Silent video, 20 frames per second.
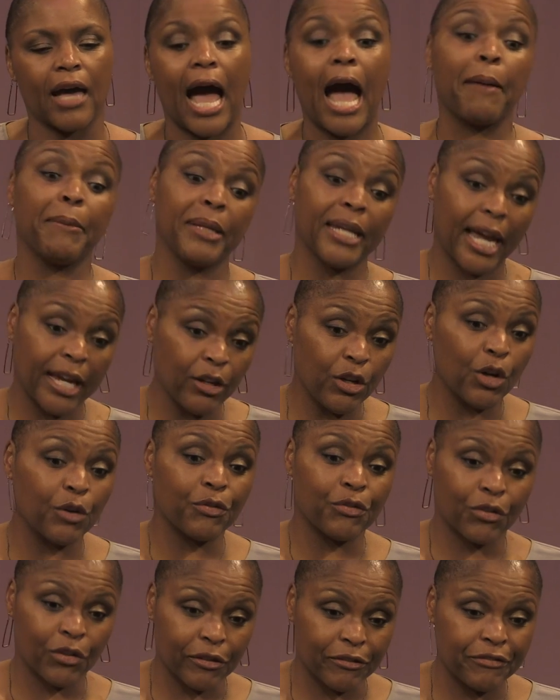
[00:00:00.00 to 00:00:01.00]
I know
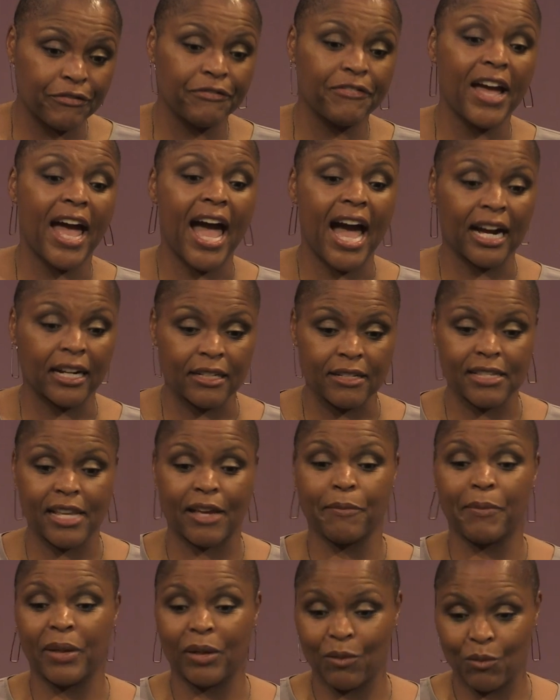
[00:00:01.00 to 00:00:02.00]
for a fact, because
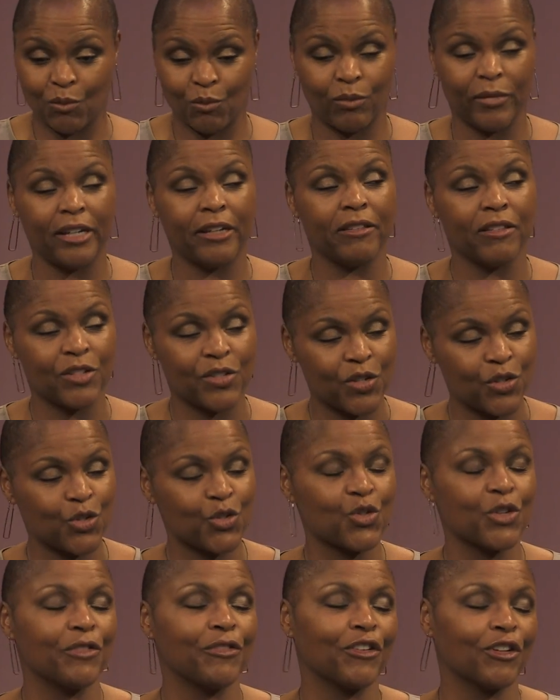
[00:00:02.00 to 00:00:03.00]
I've been in this
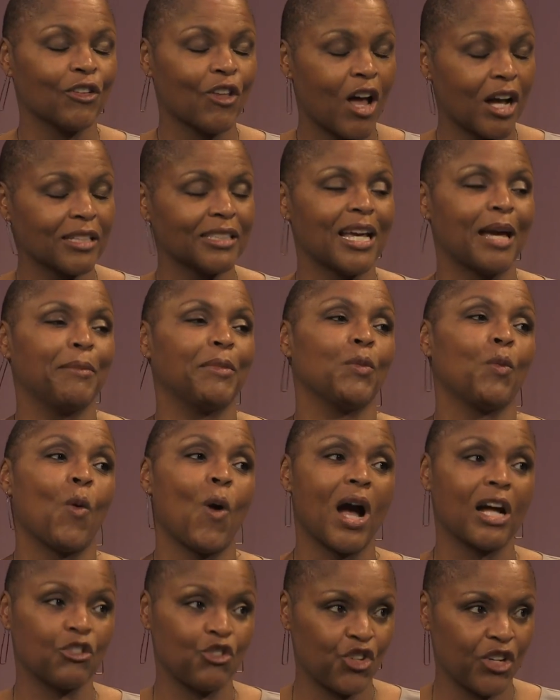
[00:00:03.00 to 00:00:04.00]
industry for a long time and
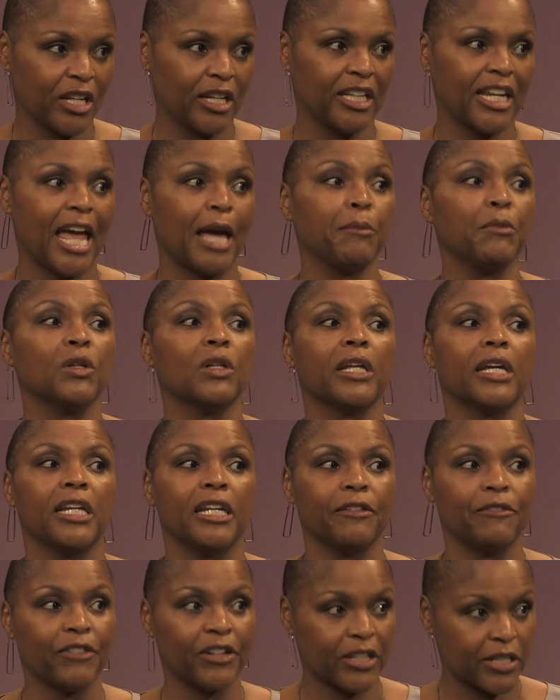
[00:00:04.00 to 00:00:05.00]
watching and
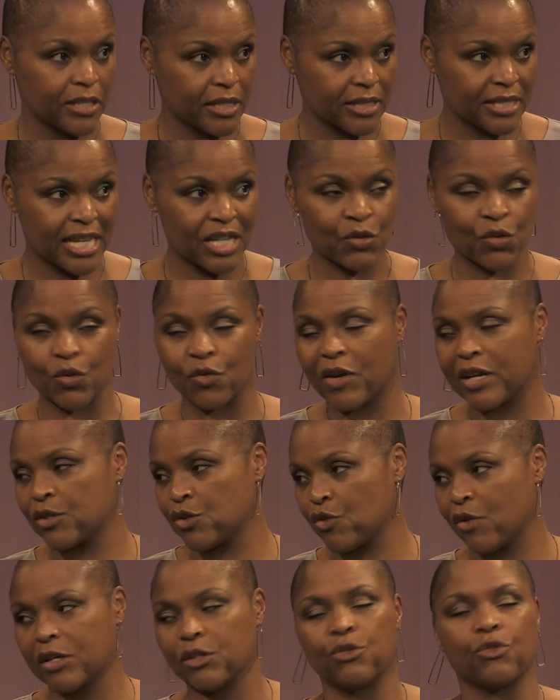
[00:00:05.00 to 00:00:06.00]
emulating very successful
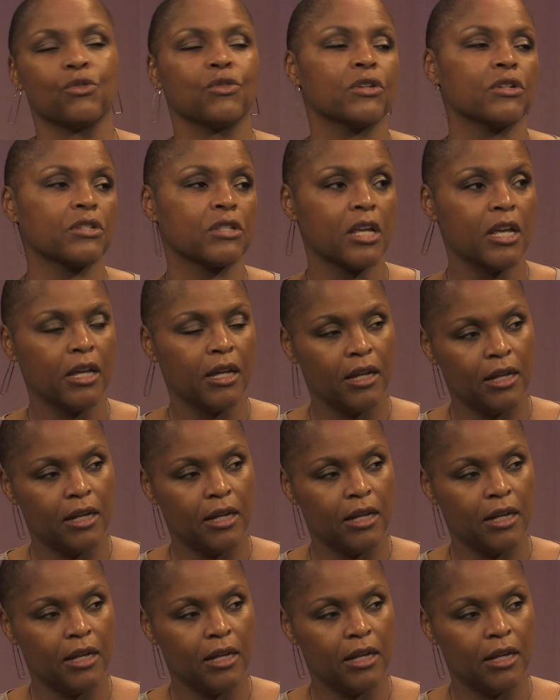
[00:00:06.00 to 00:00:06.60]
restaurateurs,